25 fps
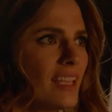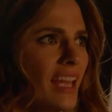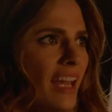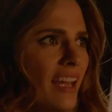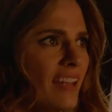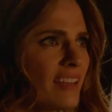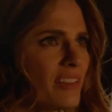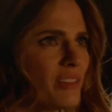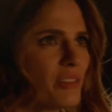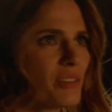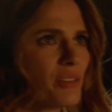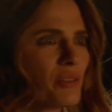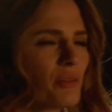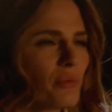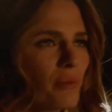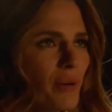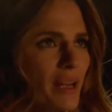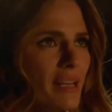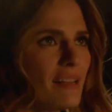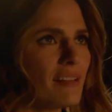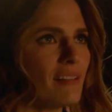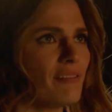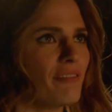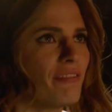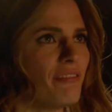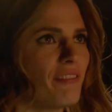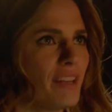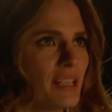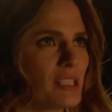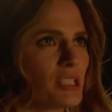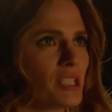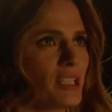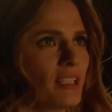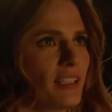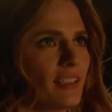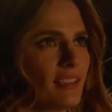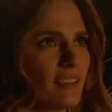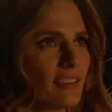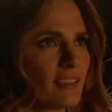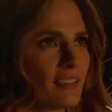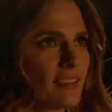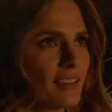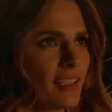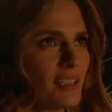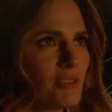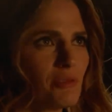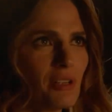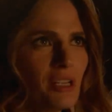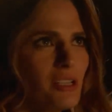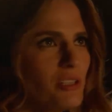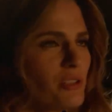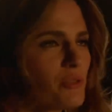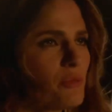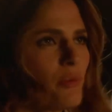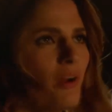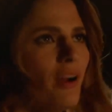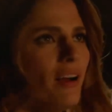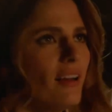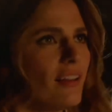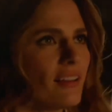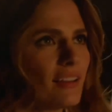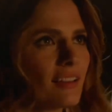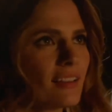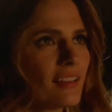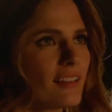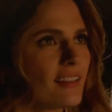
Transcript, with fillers: Yeah, you're great at fetching. I trained you well.